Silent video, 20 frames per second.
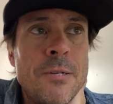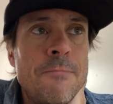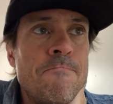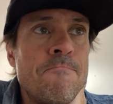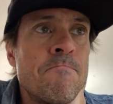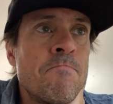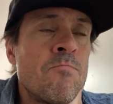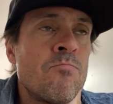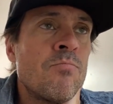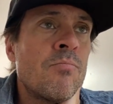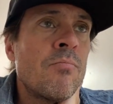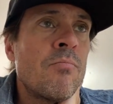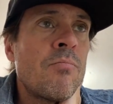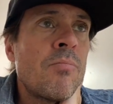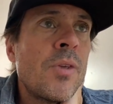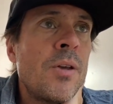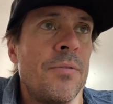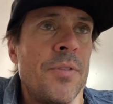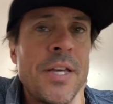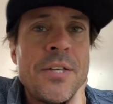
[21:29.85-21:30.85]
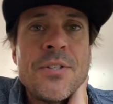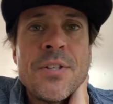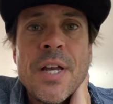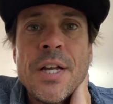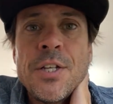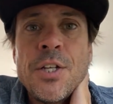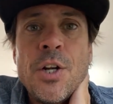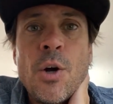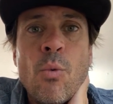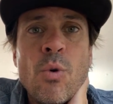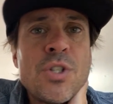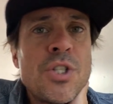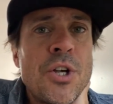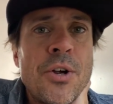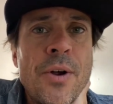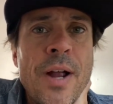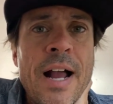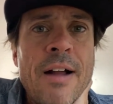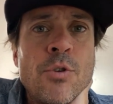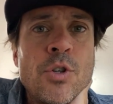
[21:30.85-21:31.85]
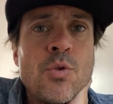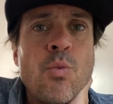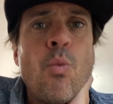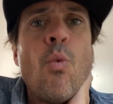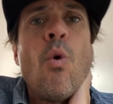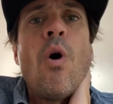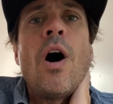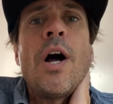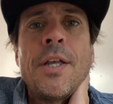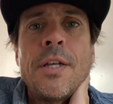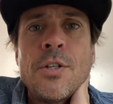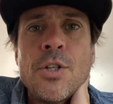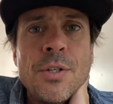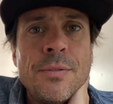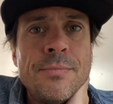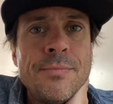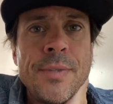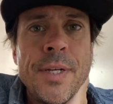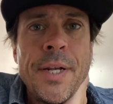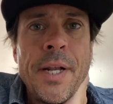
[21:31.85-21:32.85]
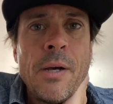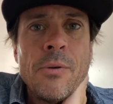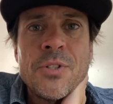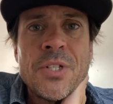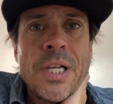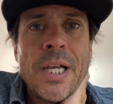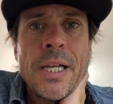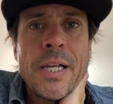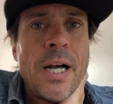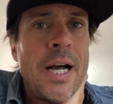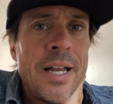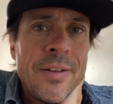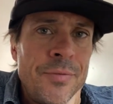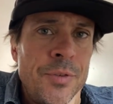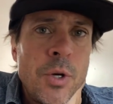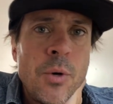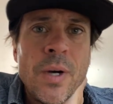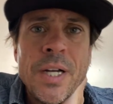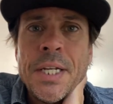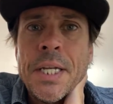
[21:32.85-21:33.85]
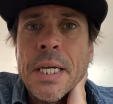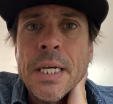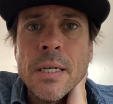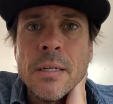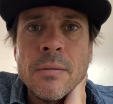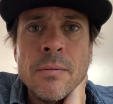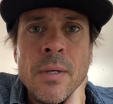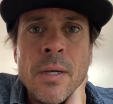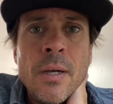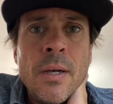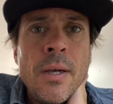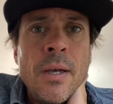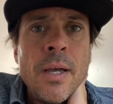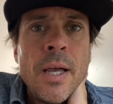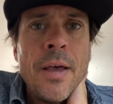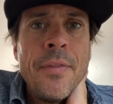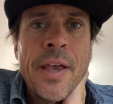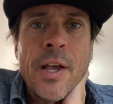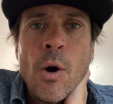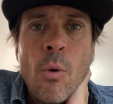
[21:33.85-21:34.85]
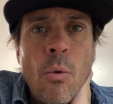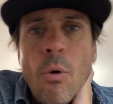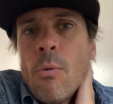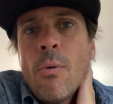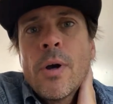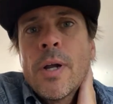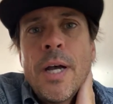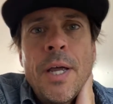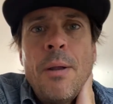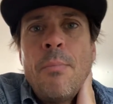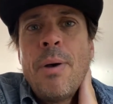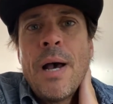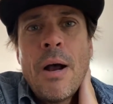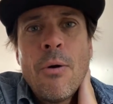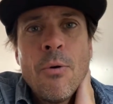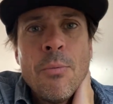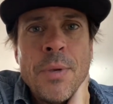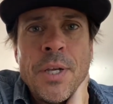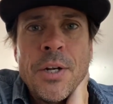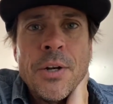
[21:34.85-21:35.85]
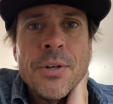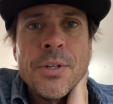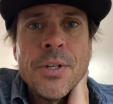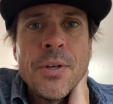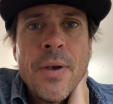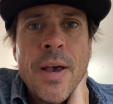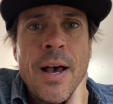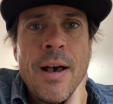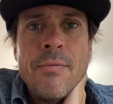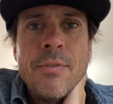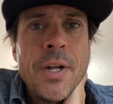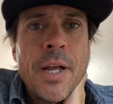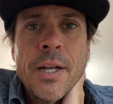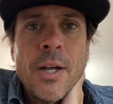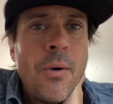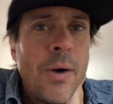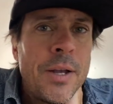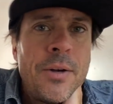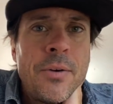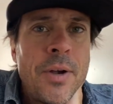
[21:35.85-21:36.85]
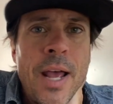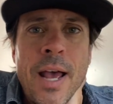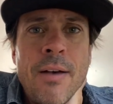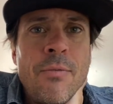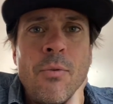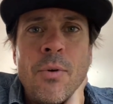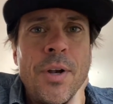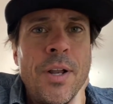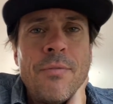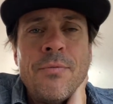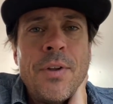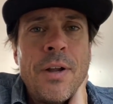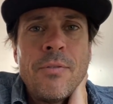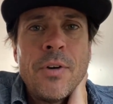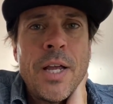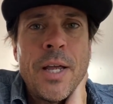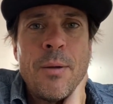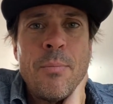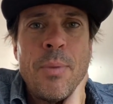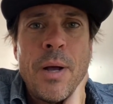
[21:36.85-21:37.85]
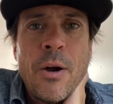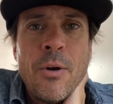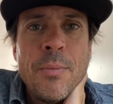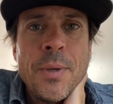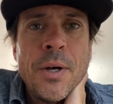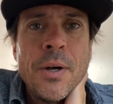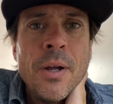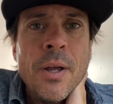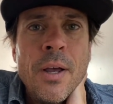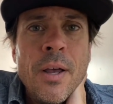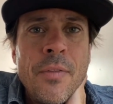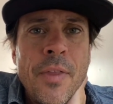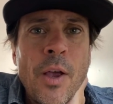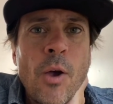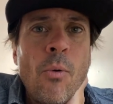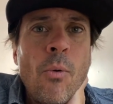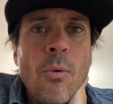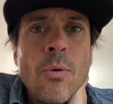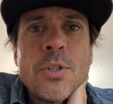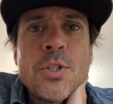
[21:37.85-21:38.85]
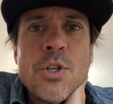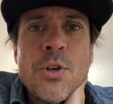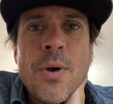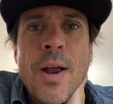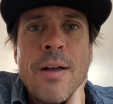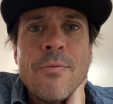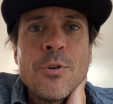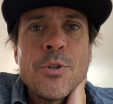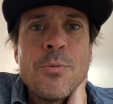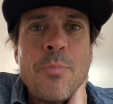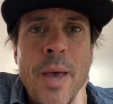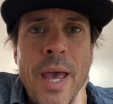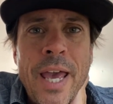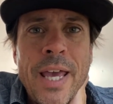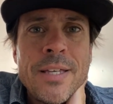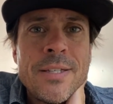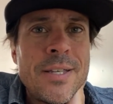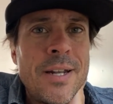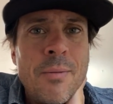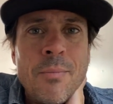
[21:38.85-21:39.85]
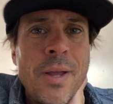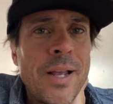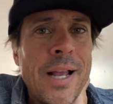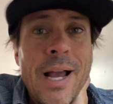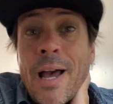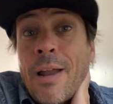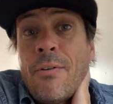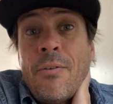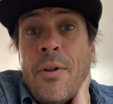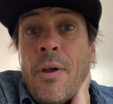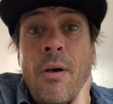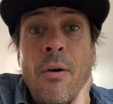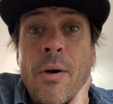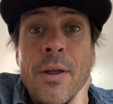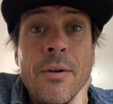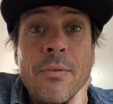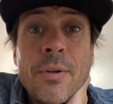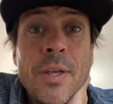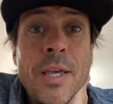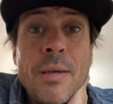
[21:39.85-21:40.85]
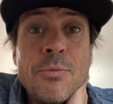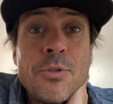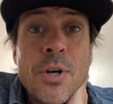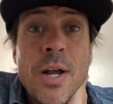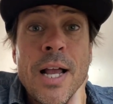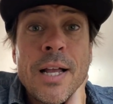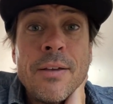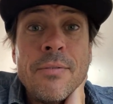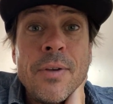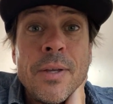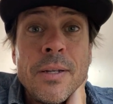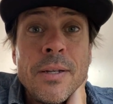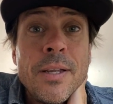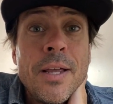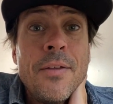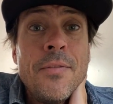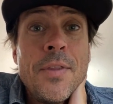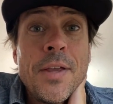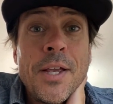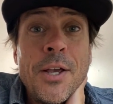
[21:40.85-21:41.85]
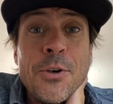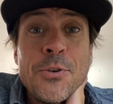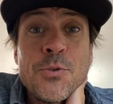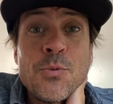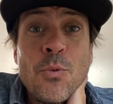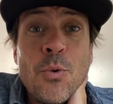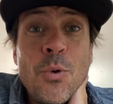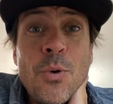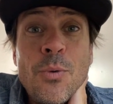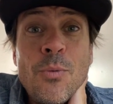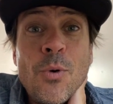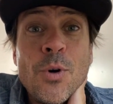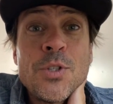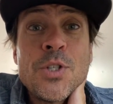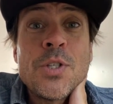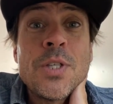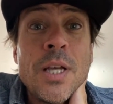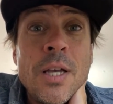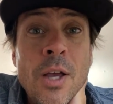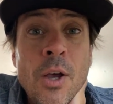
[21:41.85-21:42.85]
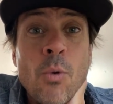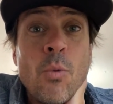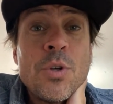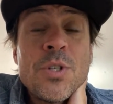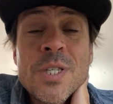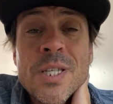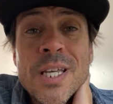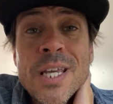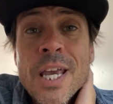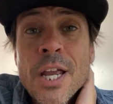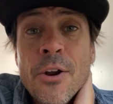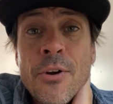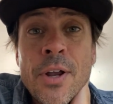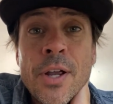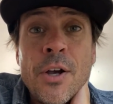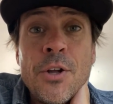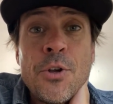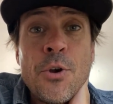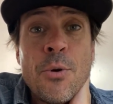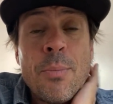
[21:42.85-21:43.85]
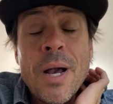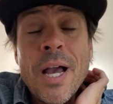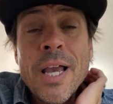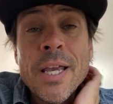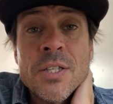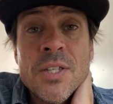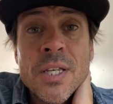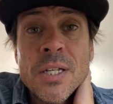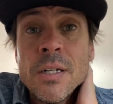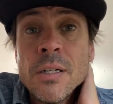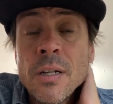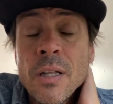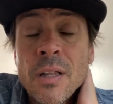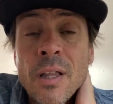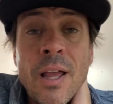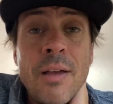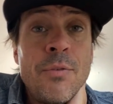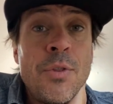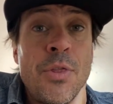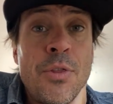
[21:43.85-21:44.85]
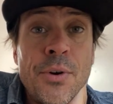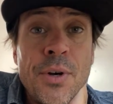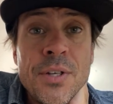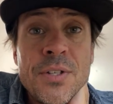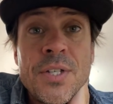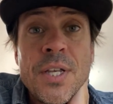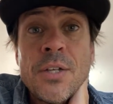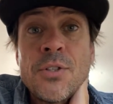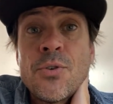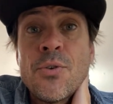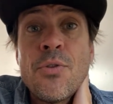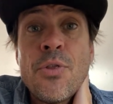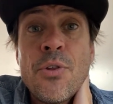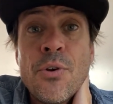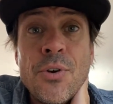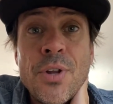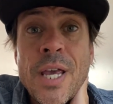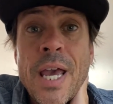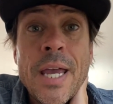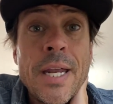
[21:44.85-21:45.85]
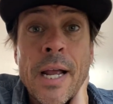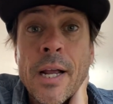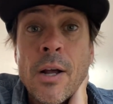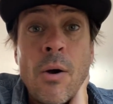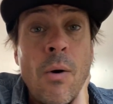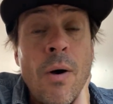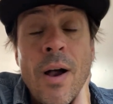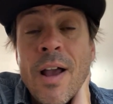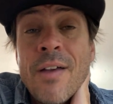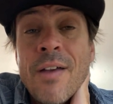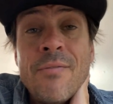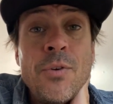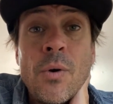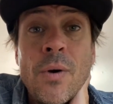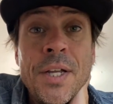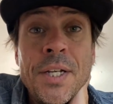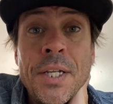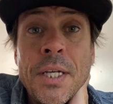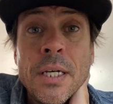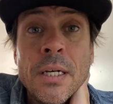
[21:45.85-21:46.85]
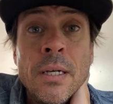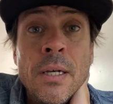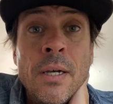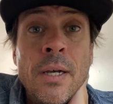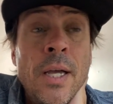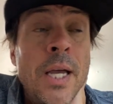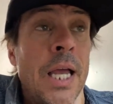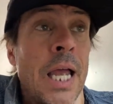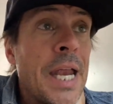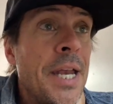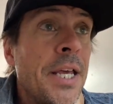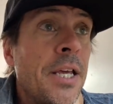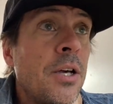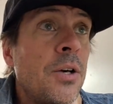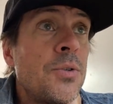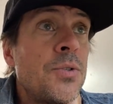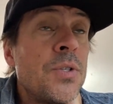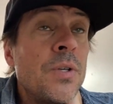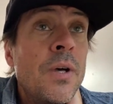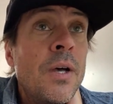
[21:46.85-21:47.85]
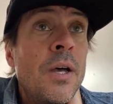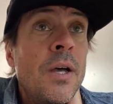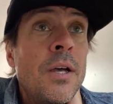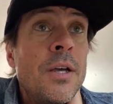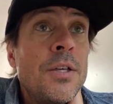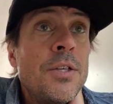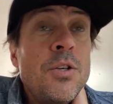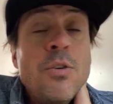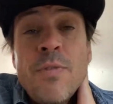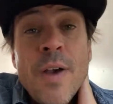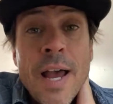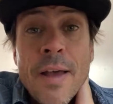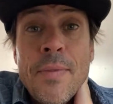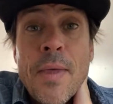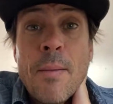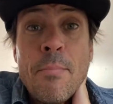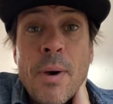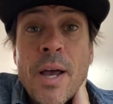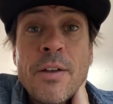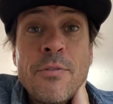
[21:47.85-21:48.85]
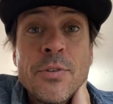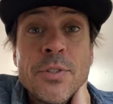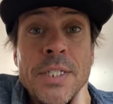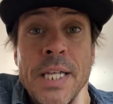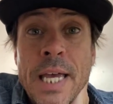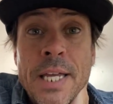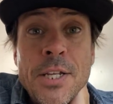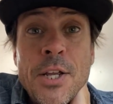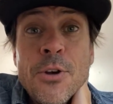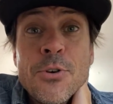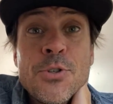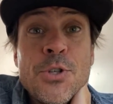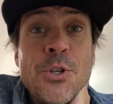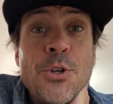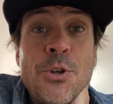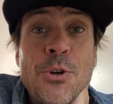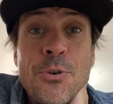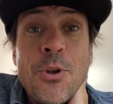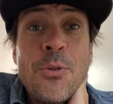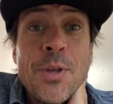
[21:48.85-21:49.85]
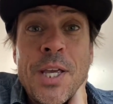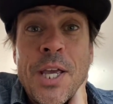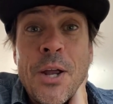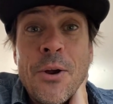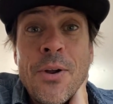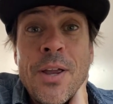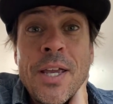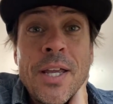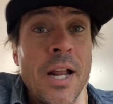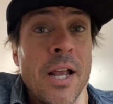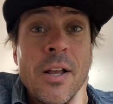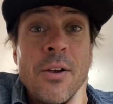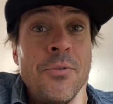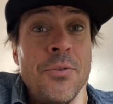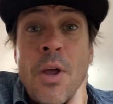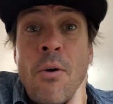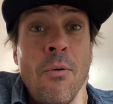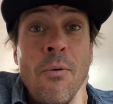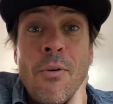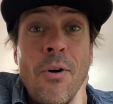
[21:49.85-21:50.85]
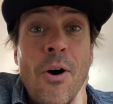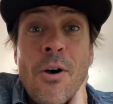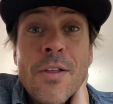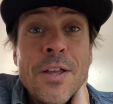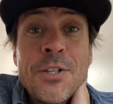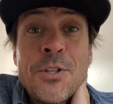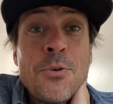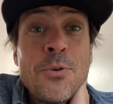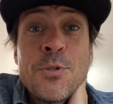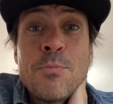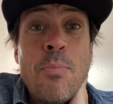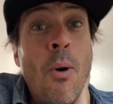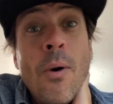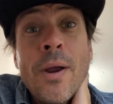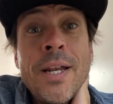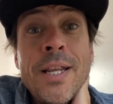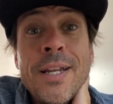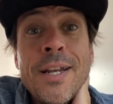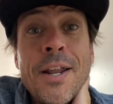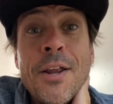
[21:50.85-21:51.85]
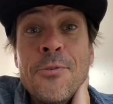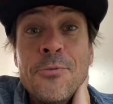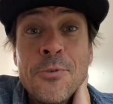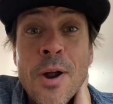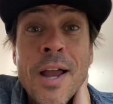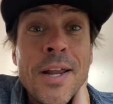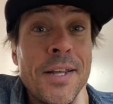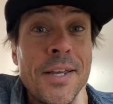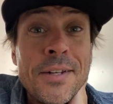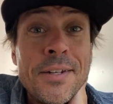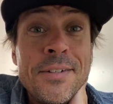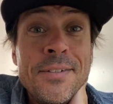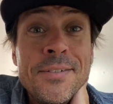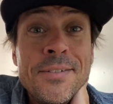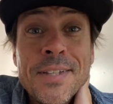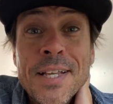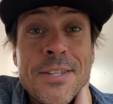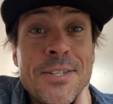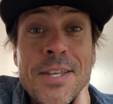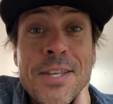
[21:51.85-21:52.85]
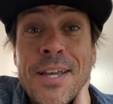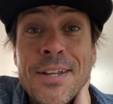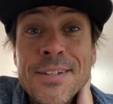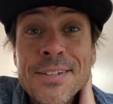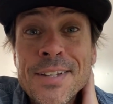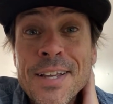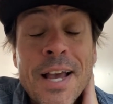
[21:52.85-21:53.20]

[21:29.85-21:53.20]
And they said, you know, what's your average wattage? And I was like, I have no idea. And they go, well, what kind of power meter do you have? And I go, I don't have one. I've never had a power meter. They go, well, what's your average pace? And I'm like, I don't know. I don't keep track of it. And he goes, well, what's the gearing on your bike? Is it an 1136 or 38? And I go, I have no idea. And he goes, you've had that bike for 10 years and you don't know the gearing? And I go, no, all I do is point it and ride it. That's it.